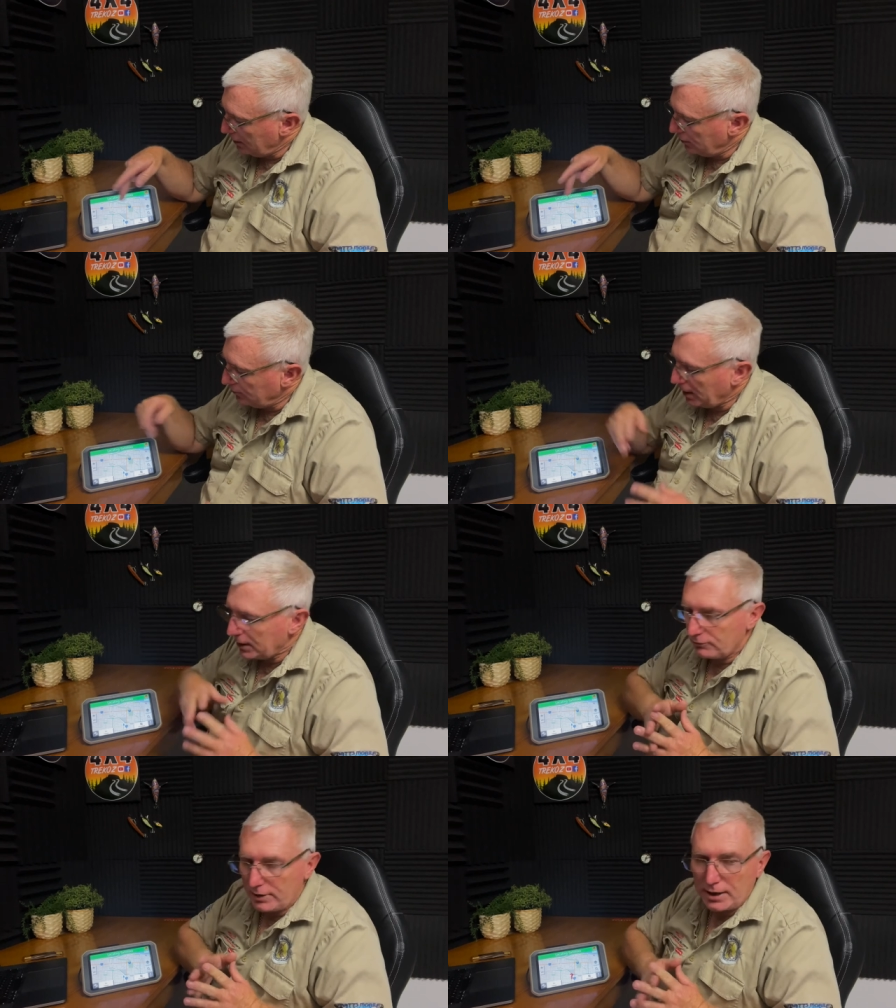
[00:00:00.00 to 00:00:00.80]
it'll make
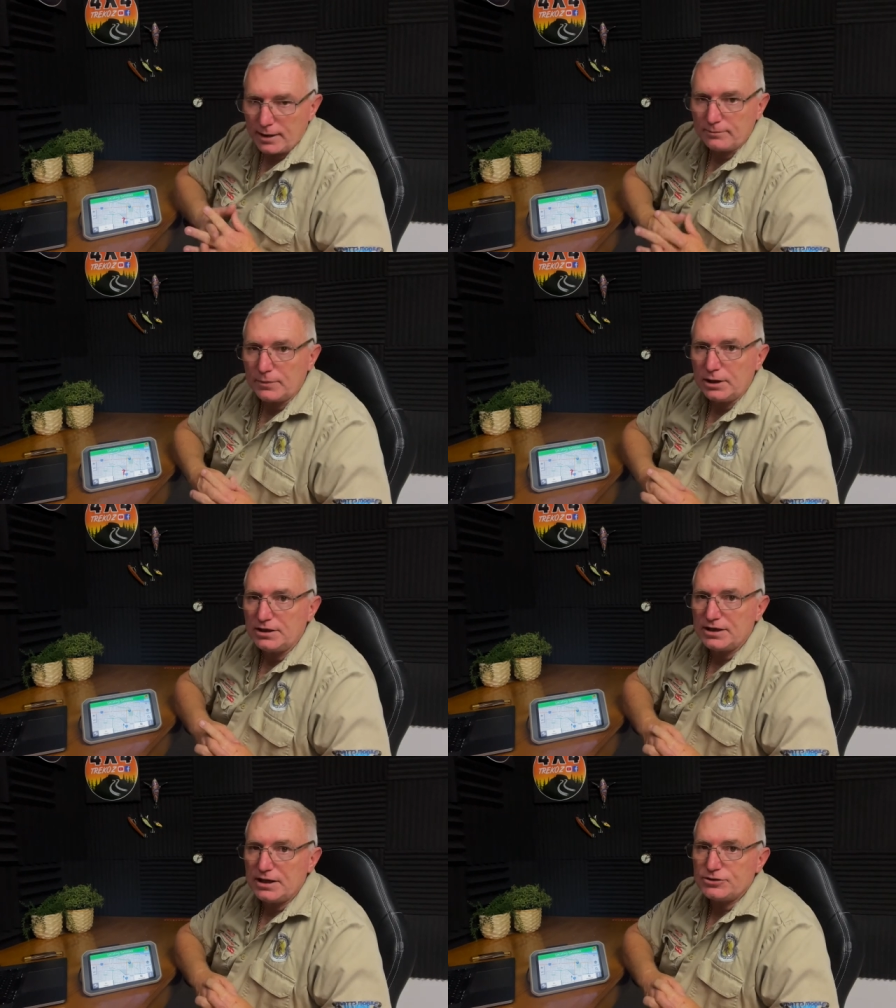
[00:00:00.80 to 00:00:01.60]
a route up
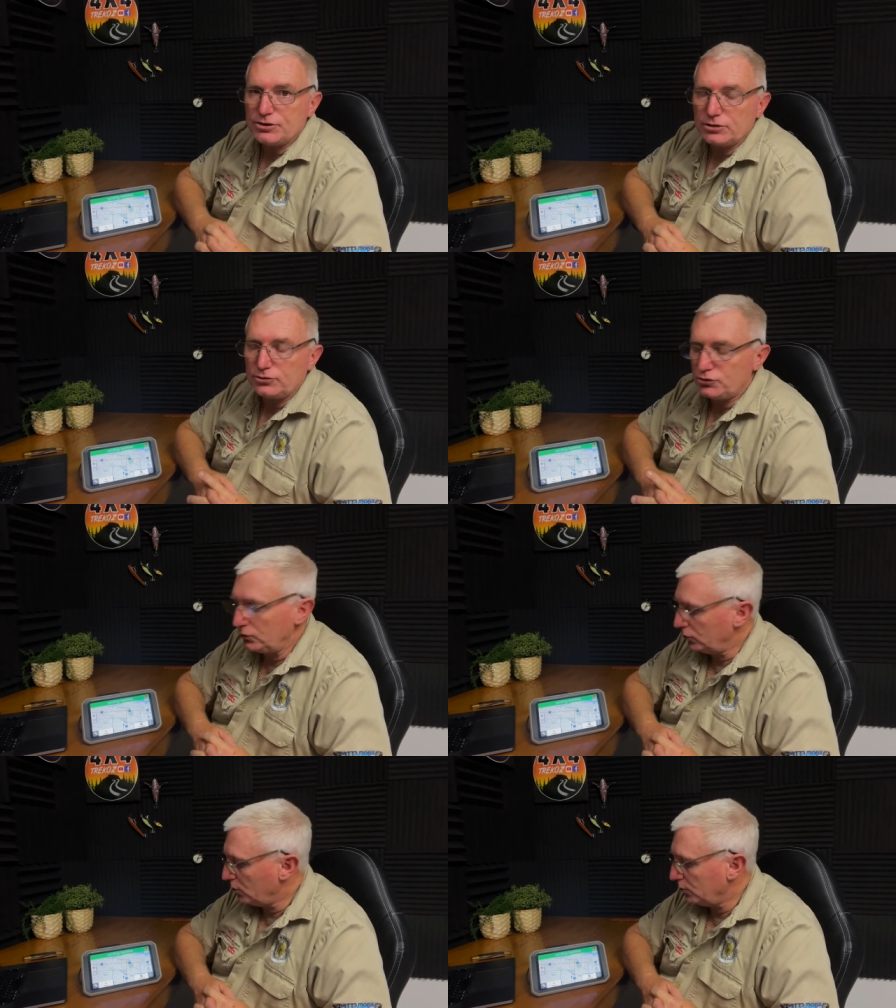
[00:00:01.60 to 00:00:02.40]
to get you to
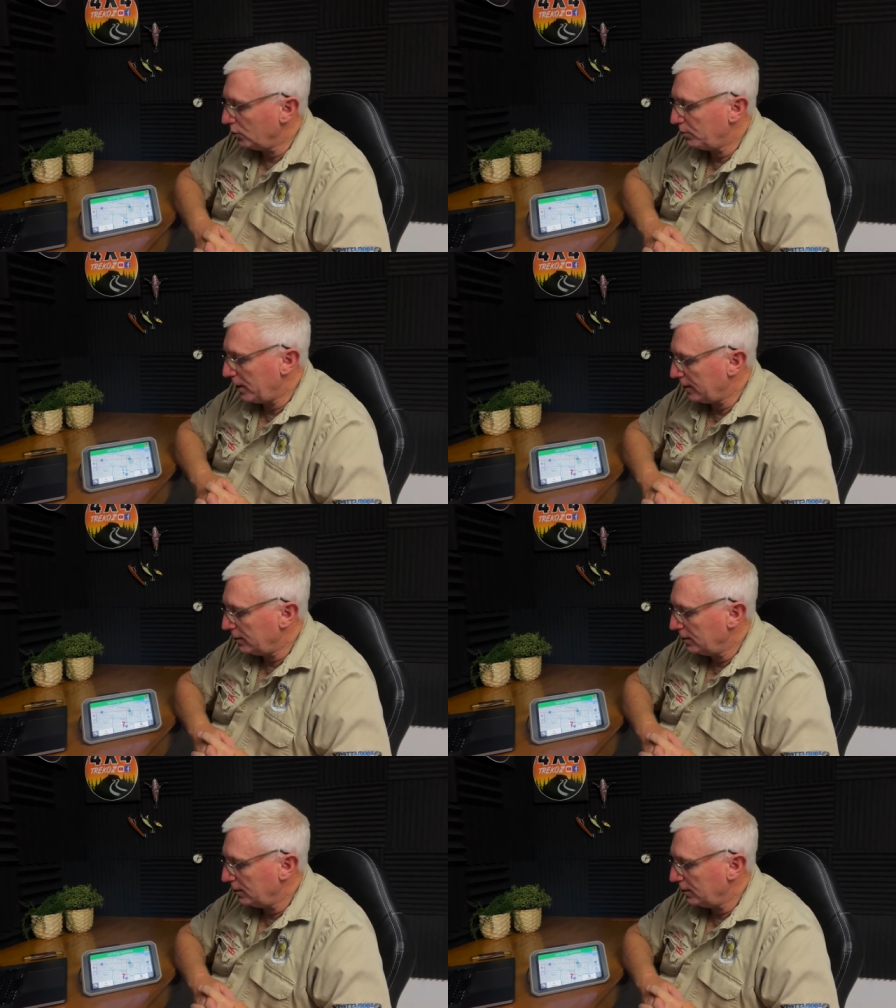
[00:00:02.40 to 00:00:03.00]
the Commonwealth Bank.